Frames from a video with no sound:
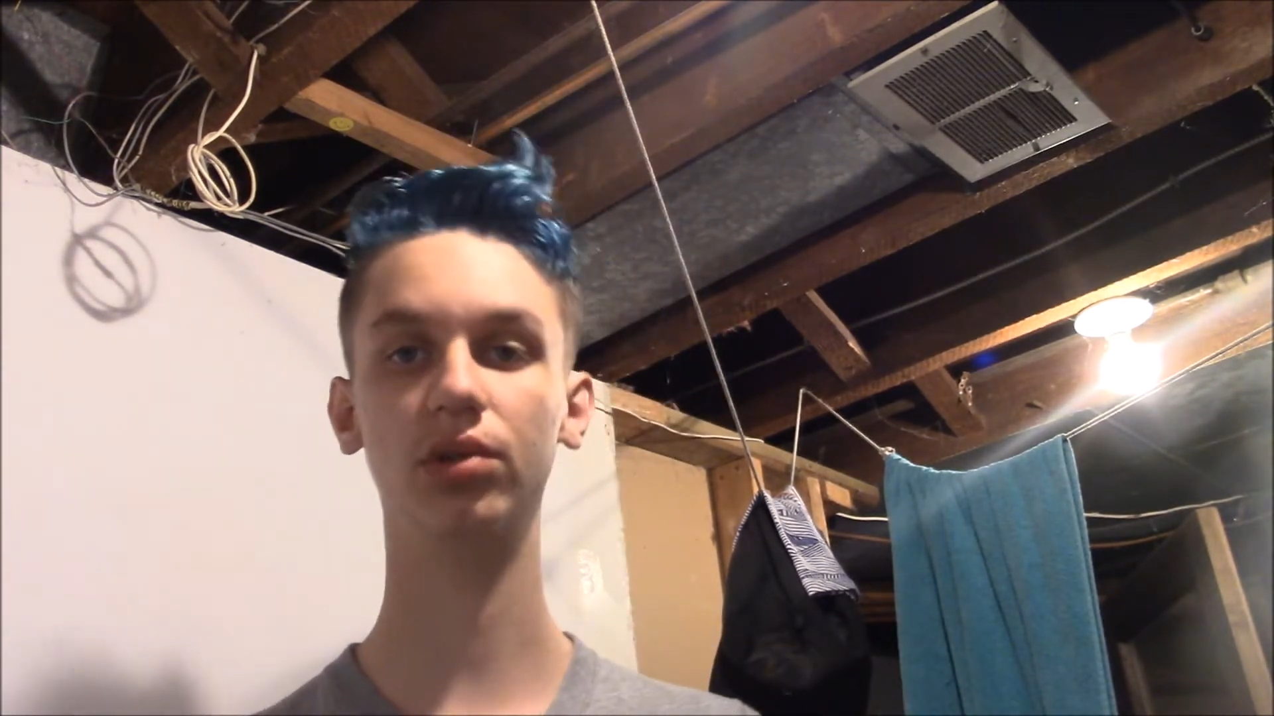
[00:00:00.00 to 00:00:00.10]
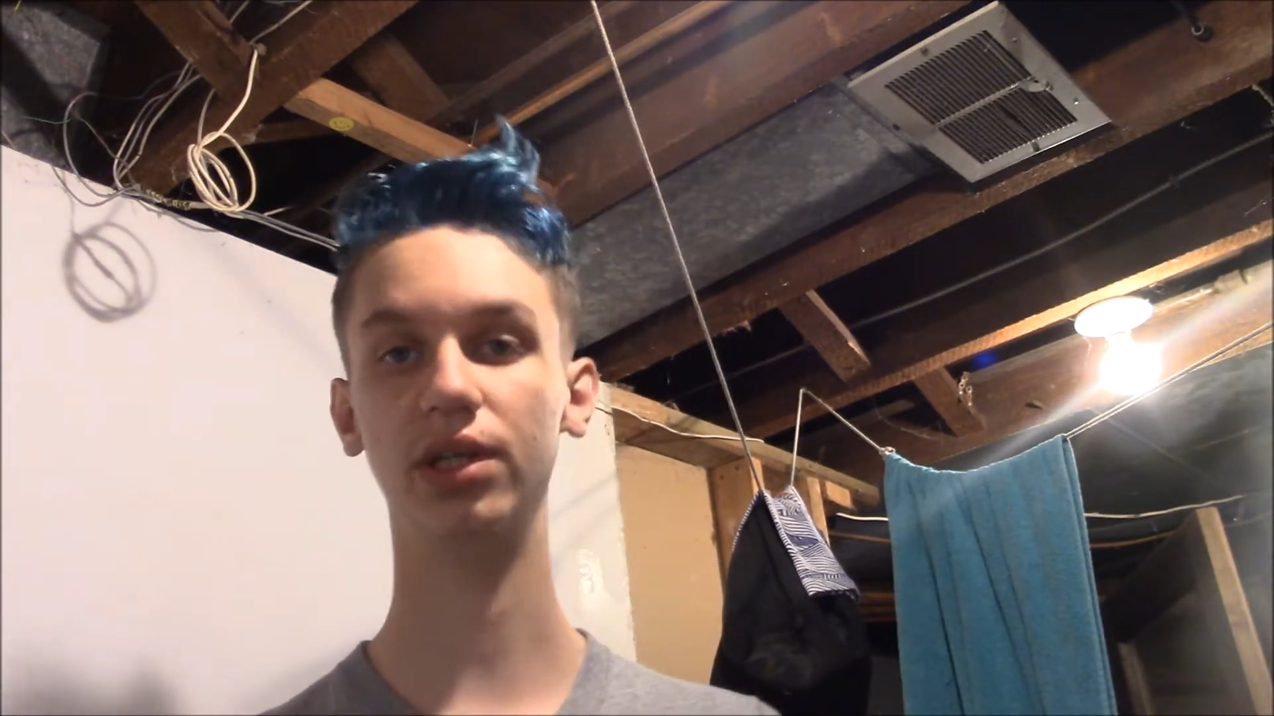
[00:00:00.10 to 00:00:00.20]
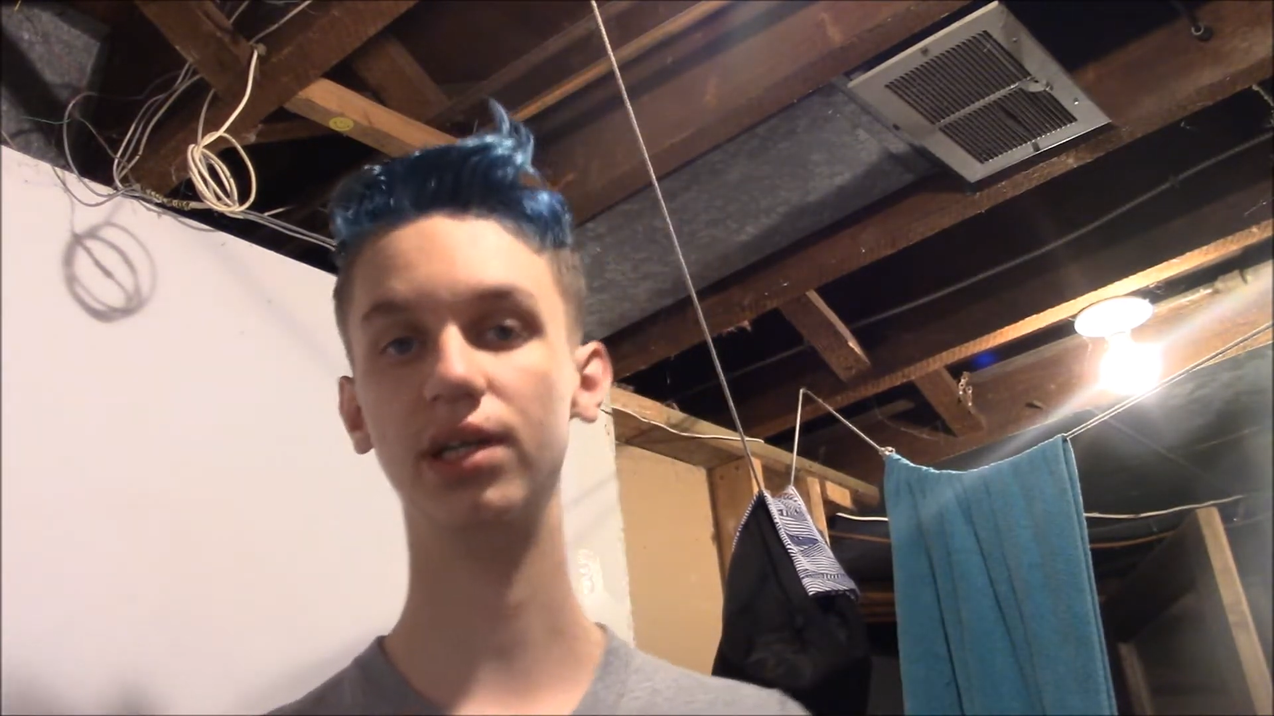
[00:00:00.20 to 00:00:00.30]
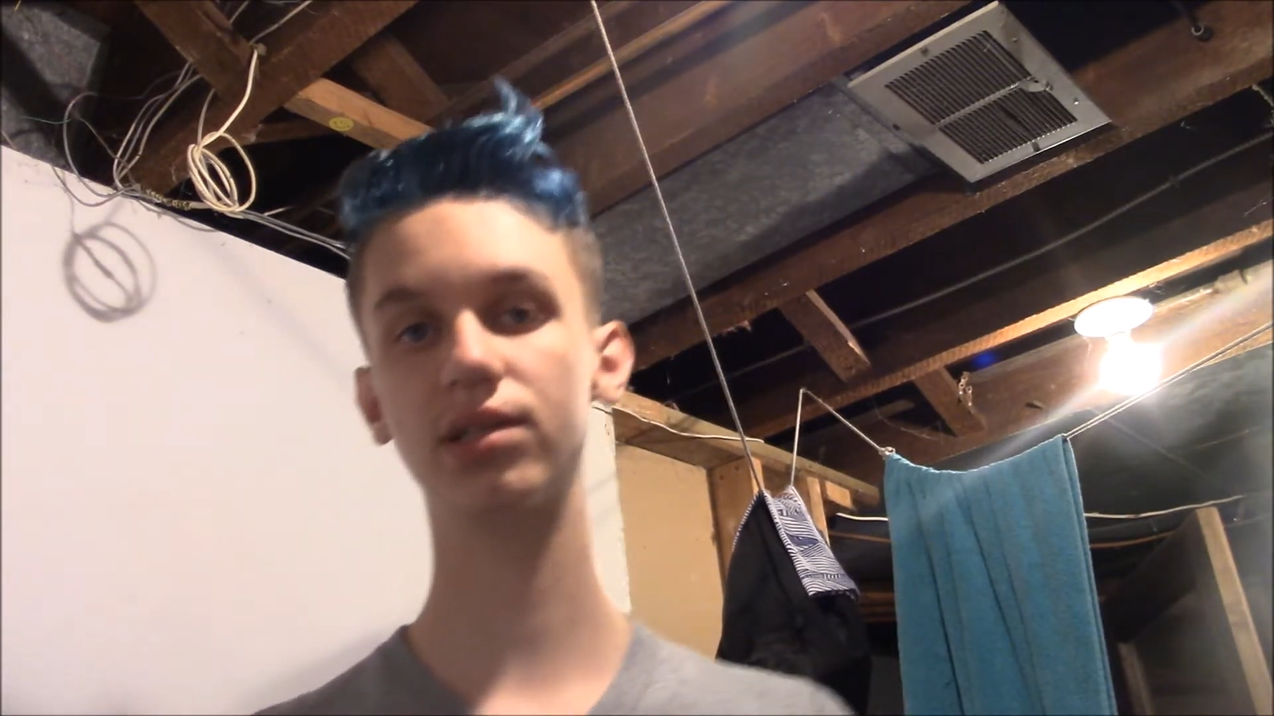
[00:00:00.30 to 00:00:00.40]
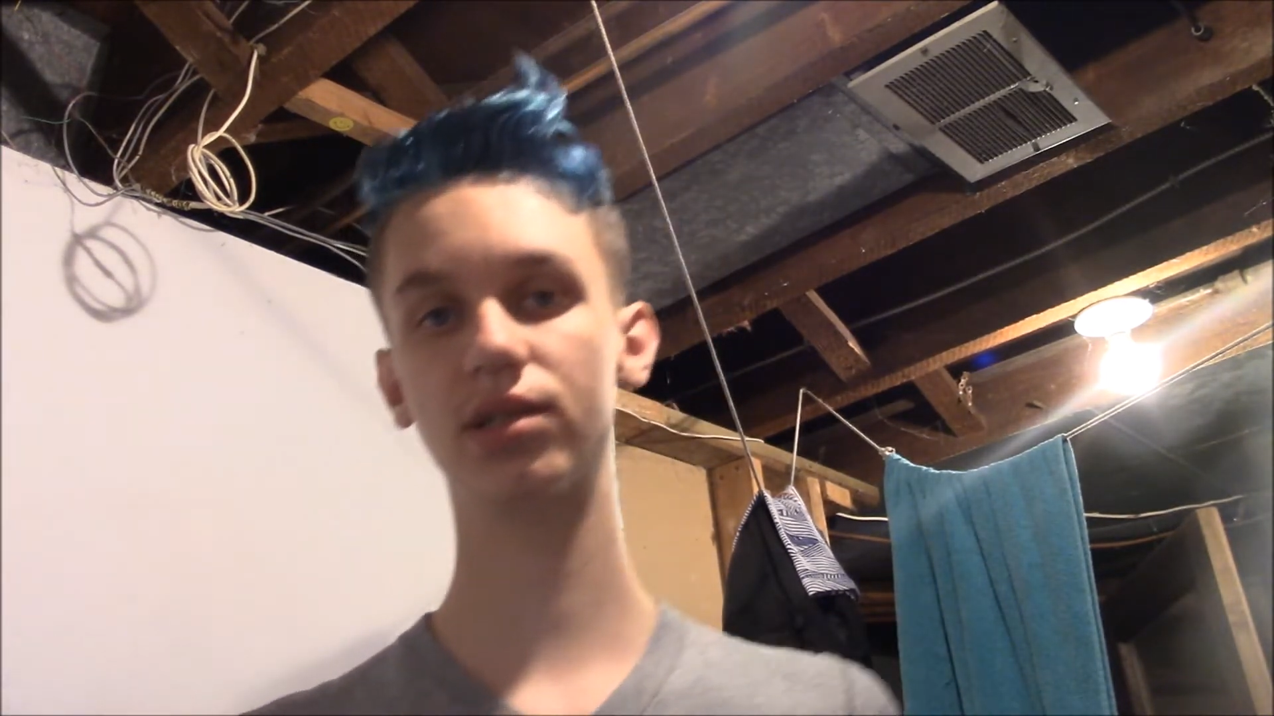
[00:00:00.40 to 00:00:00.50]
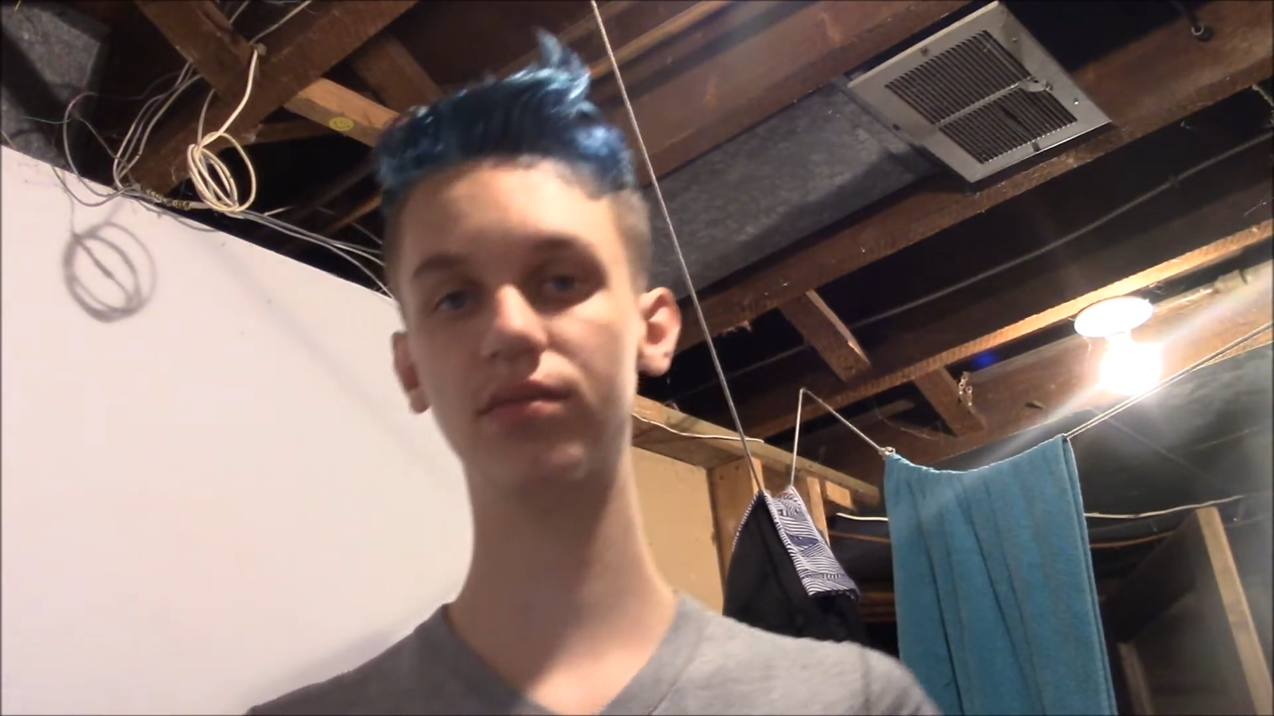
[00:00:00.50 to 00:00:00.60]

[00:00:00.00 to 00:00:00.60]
leads.